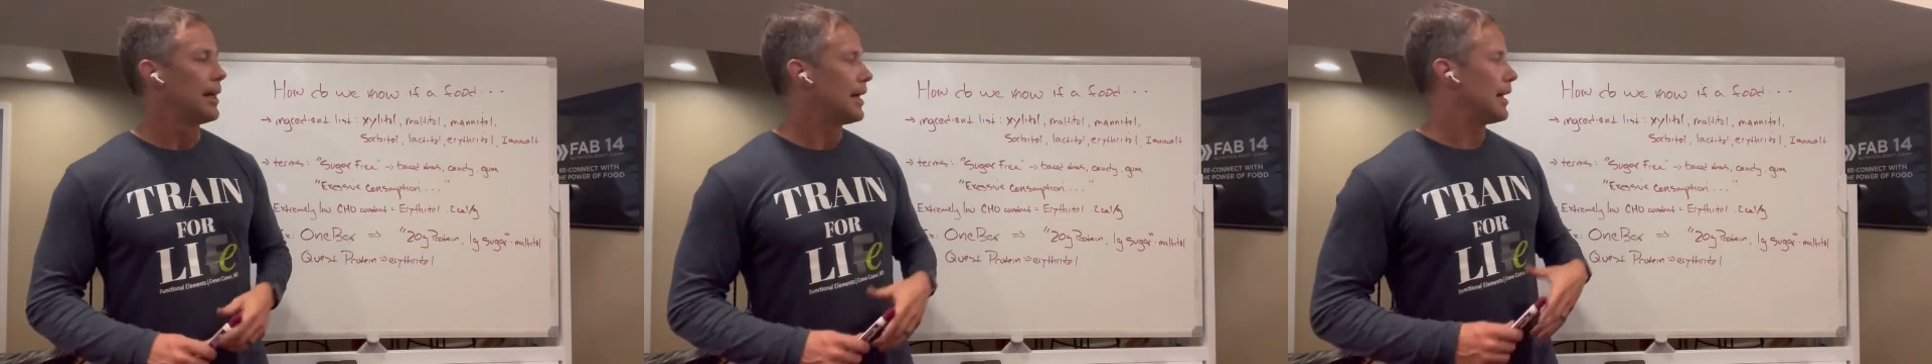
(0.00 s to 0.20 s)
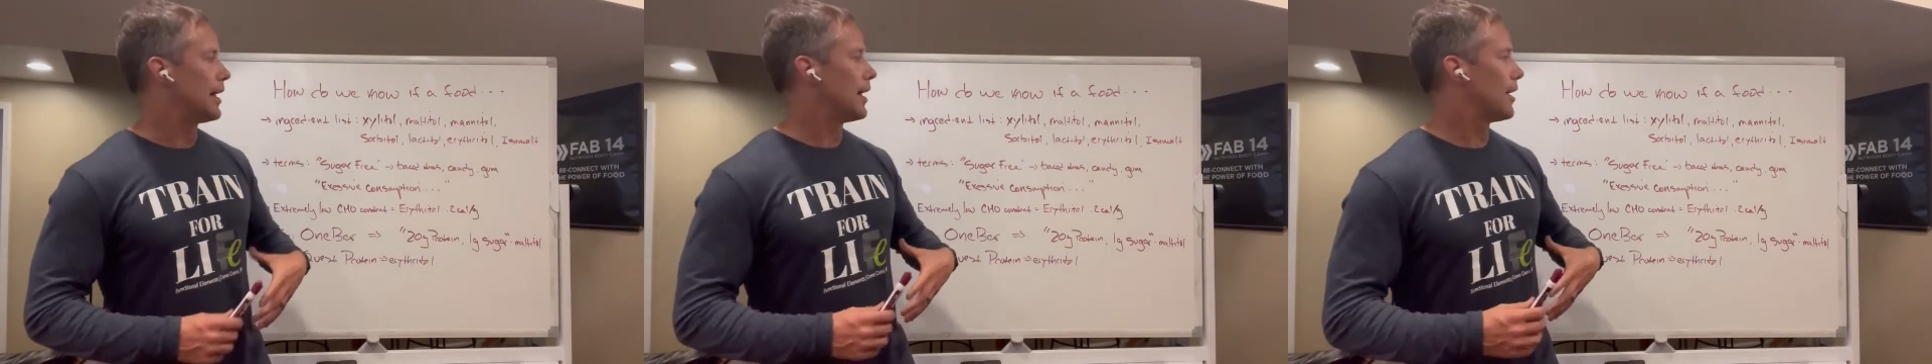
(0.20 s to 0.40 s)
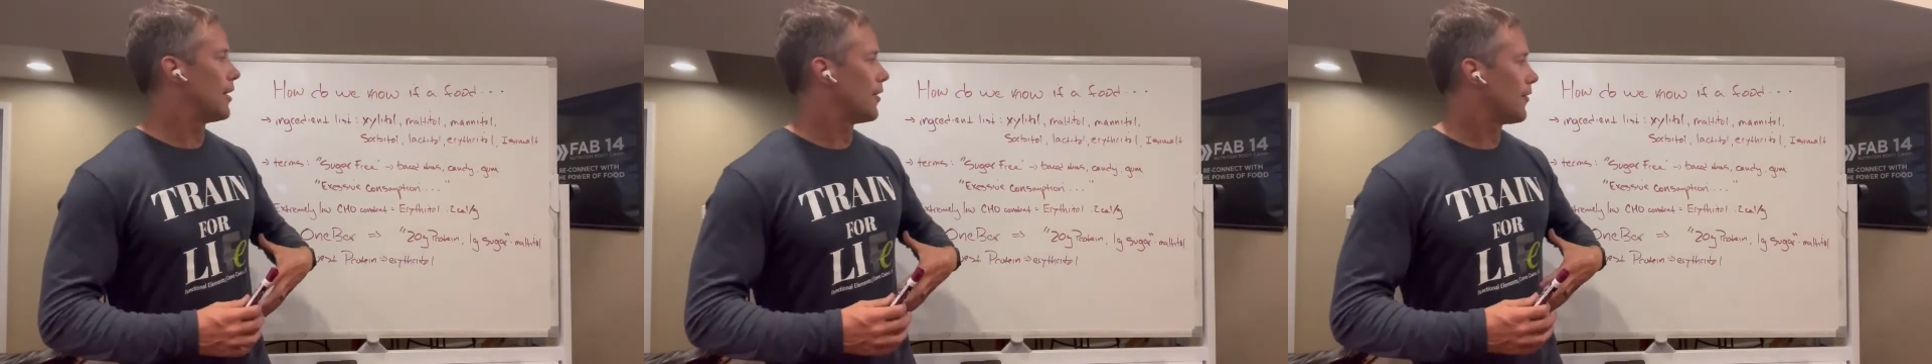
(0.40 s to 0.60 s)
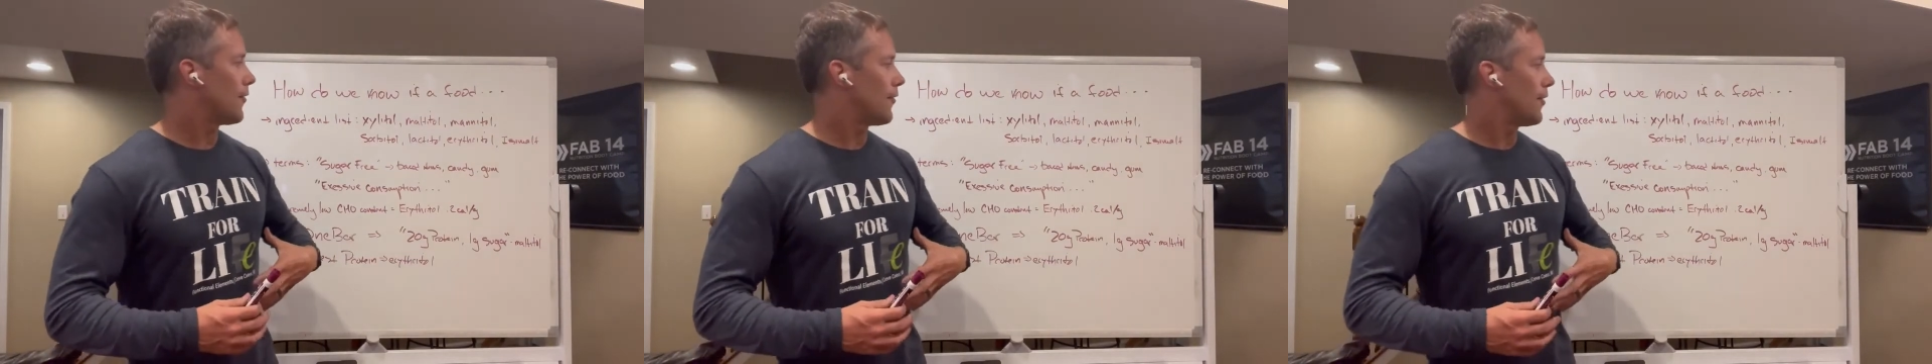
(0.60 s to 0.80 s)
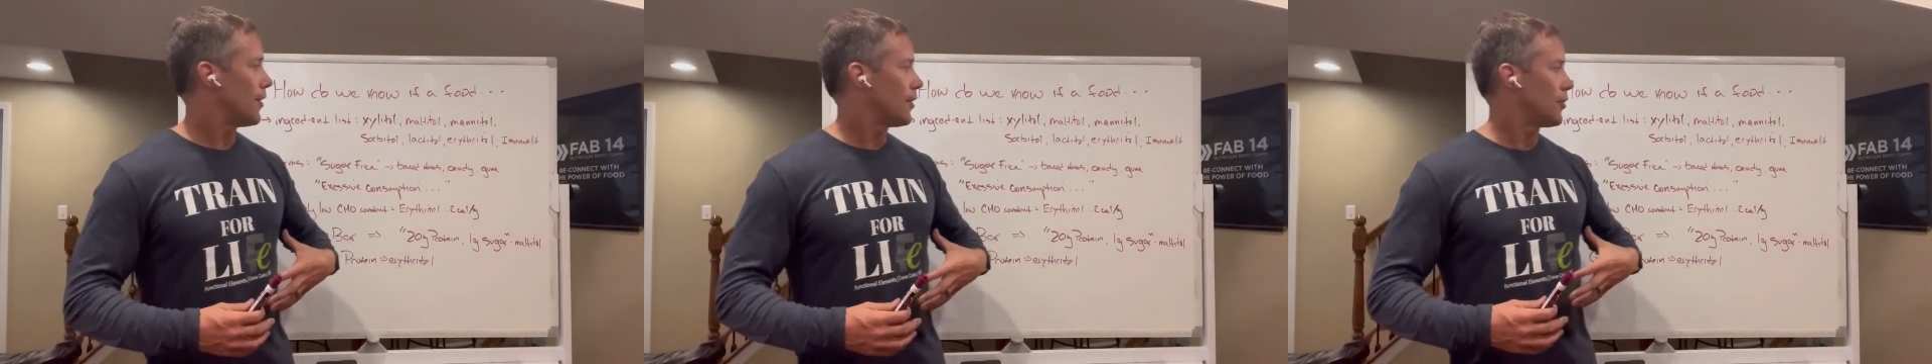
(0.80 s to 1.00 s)

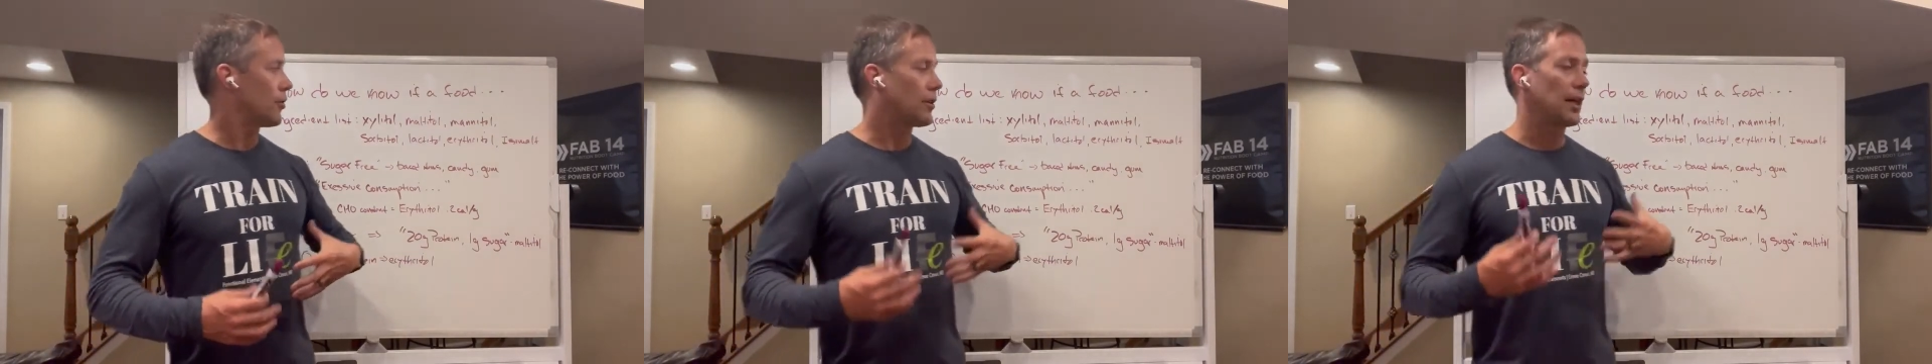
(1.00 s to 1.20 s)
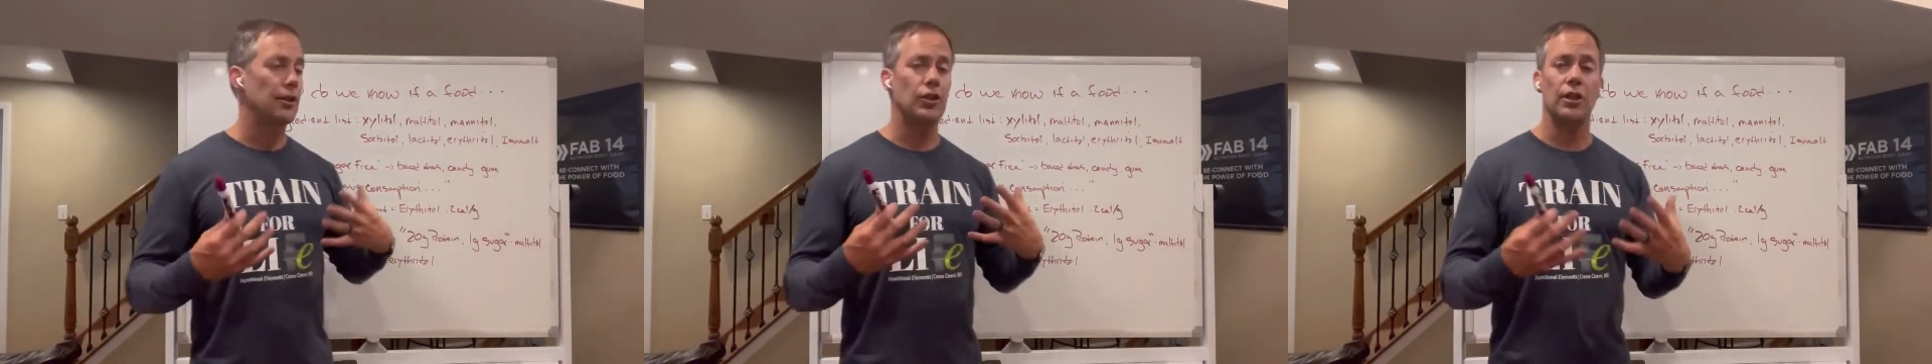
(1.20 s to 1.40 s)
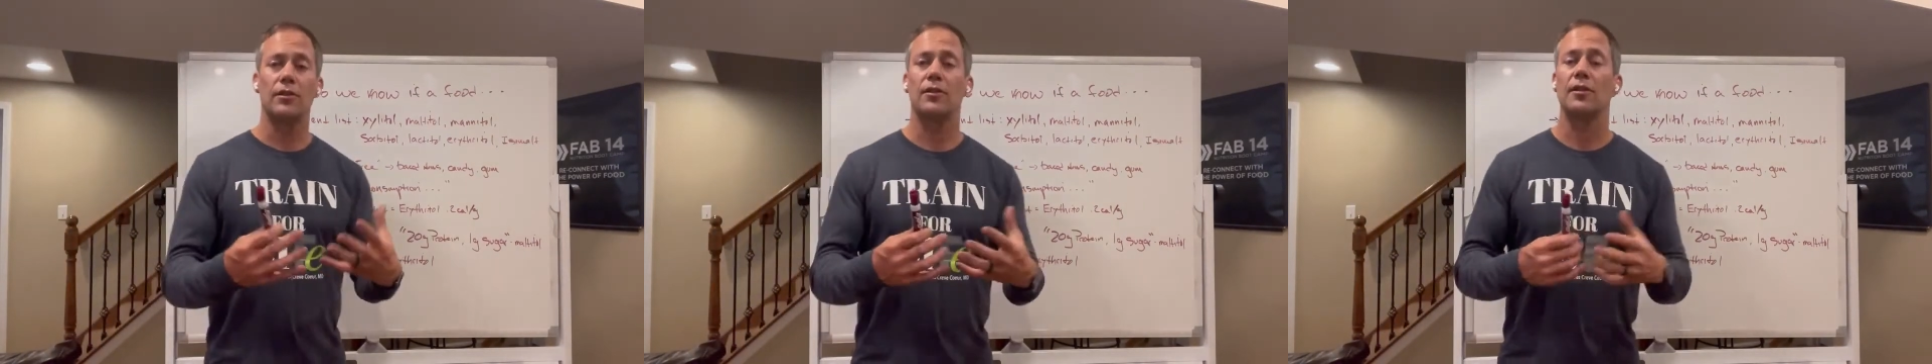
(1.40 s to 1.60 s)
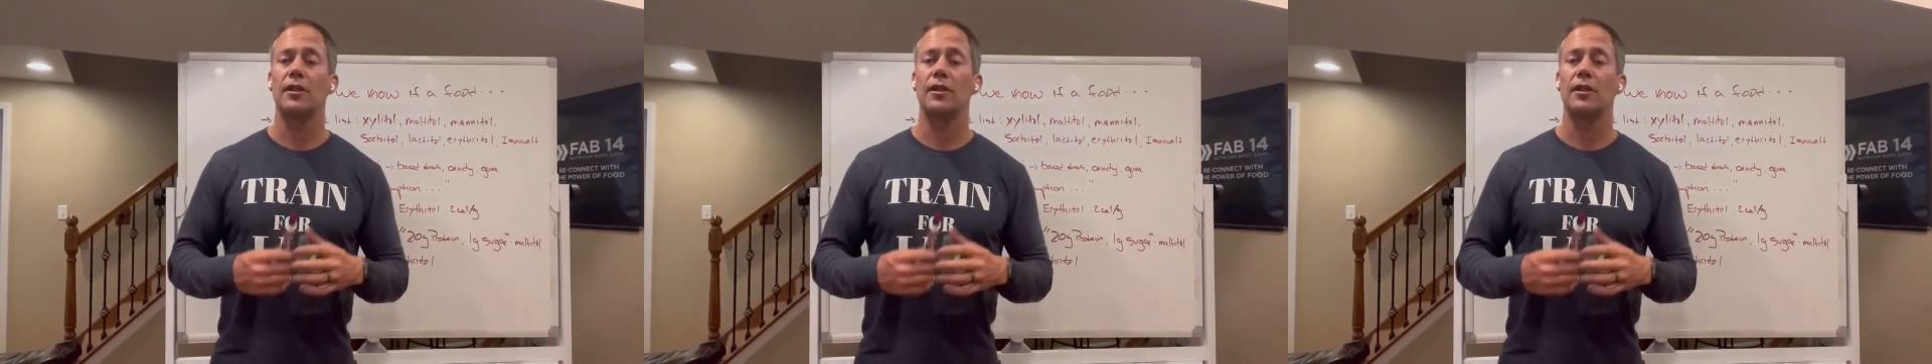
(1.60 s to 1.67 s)
If your digestive